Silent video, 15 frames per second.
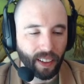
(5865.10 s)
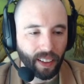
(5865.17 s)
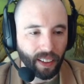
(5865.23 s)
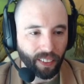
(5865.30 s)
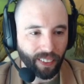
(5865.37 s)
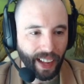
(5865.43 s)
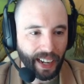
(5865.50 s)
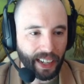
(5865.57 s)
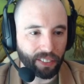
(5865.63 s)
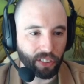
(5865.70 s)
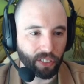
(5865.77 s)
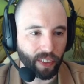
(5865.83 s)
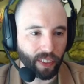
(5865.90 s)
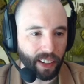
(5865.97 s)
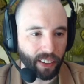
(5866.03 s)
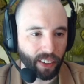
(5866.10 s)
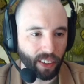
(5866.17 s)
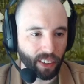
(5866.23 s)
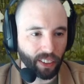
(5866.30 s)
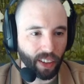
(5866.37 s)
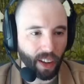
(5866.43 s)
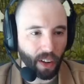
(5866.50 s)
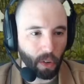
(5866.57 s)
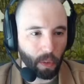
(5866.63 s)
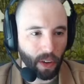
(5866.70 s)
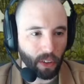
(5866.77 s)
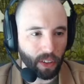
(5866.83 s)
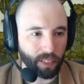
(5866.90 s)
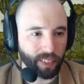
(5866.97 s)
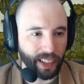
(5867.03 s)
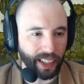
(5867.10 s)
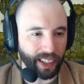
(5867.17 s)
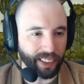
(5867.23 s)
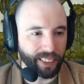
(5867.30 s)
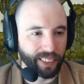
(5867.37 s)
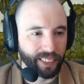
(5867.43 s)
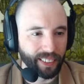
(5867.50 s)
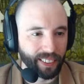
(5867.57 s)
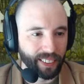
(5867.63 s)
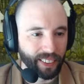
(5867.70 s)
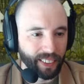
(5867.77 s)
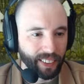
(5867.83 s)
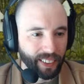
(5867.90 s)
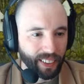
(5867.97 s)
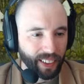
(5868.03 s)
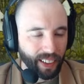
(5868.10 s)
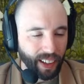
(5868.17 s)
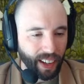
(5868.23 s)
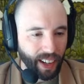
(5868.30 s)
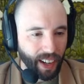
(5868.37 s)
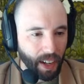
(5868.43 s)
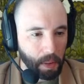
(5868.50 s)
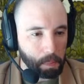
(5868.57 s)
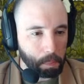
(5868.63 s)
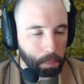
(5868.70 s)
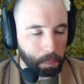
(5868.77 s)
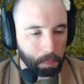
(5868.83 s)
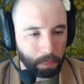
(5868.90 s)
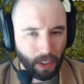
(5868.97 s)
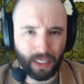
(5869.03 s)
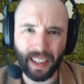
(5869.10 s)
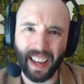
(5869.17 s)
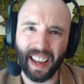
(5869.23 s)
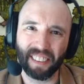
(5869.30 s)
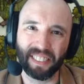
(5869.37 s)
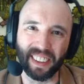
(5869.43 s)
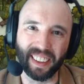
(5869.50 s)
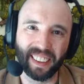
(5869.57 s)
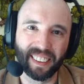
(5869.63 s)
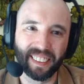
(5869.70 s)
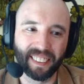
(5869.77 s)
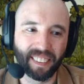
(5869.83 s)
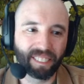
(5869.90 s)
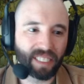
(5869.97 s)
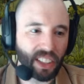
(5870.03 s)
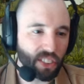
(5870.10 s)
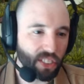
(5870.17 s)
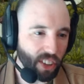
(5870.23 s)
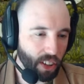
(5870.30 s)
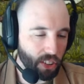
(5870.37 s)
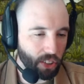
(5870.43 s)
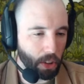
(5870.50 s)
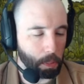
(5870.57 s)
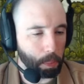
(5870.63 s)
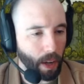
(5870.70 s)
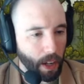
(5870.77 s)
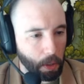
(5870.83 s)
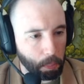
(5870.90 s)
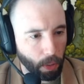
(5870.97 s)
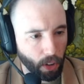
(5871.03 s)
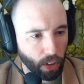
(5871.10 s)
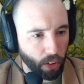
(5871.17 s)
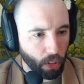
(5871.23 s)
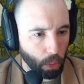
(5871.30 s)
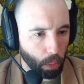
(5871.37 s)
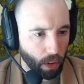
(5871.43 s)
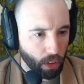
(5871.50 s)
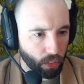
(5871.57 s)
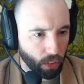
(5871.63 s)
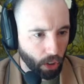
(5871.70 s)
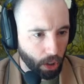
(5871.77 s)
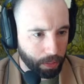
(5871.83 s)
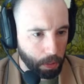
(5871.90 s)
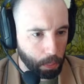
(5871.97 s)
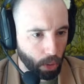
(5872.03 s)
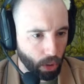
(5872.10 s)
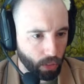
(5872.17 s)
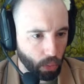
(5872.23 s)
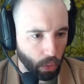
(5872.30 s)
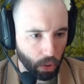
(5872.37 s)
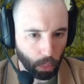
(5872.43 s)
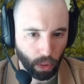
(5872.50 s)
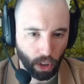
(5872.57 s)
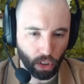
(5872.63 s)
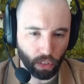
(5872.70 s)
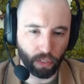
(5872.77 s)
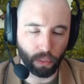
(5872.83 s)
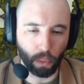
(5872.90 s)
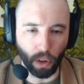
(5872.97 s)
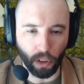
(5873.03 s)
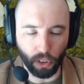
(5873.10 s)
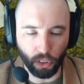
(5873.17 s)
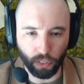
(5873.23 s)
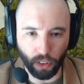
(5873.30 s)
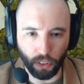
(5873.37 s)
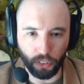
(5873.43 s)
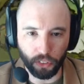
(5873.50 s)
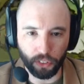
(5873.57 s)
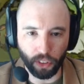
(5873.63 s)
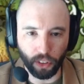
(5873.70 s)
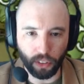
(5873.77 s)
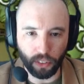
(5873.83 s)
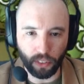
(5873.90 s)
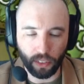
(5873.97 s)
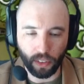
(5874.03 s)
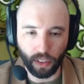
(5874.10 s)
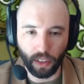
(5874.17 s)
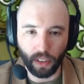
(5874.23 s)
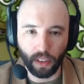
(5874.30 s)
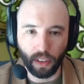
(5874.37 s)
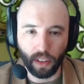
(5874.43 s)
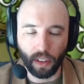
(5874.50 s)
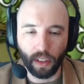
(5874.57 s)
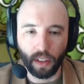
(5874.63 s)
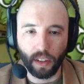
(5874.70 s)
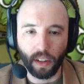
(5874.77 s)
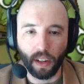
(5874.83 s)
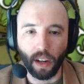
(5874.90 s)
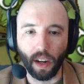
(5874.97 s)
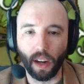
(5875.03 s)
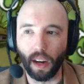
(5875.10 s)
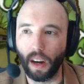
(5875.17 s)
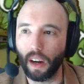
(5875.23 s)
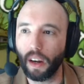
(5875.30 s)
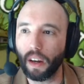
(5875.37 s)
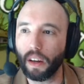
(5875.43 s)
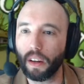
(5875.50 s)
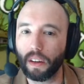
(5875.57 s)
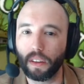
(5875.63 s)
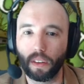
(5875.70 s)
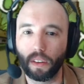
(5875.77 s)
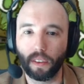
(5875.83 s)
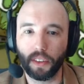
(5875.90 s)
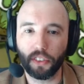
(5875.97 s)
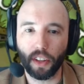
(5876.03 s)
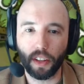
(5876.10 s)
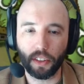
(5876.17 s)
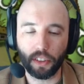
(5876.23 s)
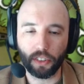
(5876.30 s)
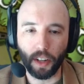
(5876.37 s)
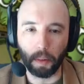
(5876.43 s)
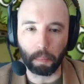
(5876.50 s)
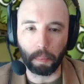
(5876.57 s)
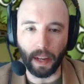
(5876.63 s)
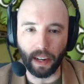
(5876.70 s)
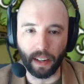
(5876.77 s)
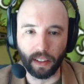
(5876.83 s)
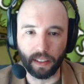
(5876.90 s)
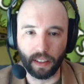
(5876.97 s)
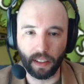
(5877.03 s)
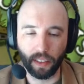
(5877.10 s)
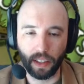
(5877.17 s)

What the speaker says: Lack of a writer, hello, welcome in. Good to have you. Michal, you said the bottom part under the waterfall can be moved to where the waterfall starts. Oh, that's not a bad idea.